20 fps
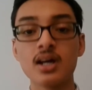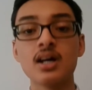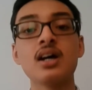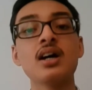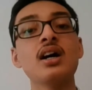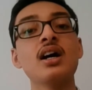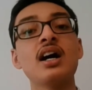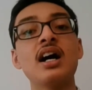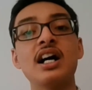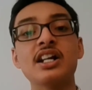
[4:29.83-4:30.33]

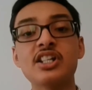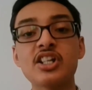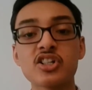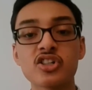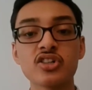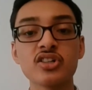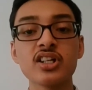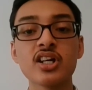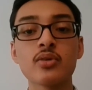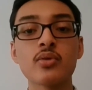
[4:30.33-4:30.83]
Additionally, I
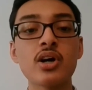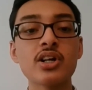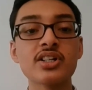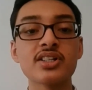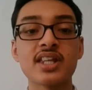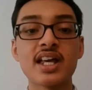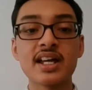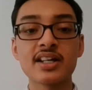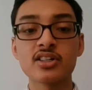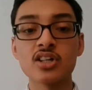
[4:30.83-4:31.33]
want to thank
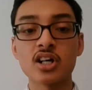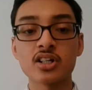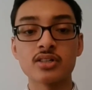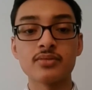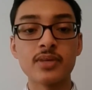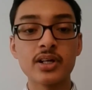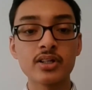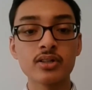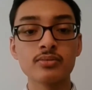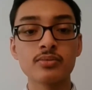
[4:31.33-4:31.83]
Dr. Michael
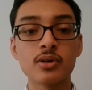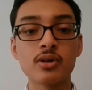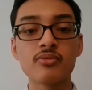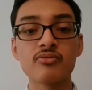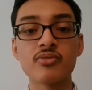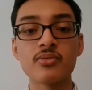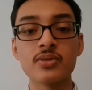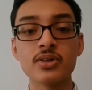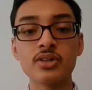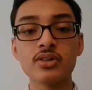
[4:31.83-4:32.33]
Pope from the
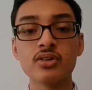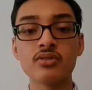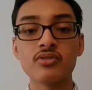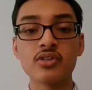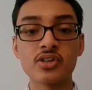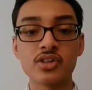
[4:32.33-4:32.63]
University